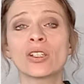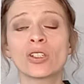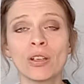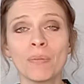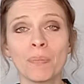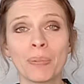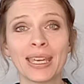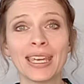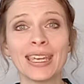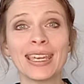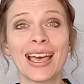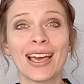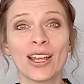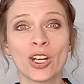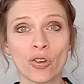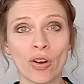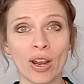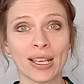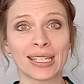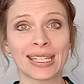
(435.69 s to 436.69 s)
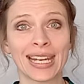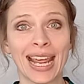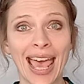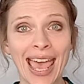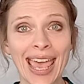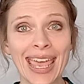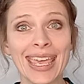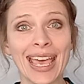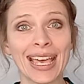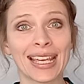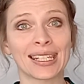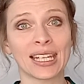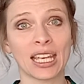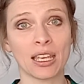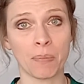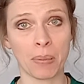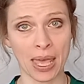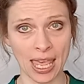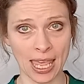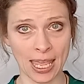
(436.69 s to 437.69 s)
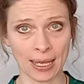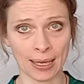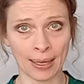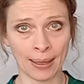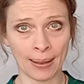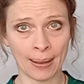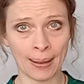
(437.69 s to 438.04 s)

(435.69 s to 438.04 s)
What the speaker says: to be addressed ASAP.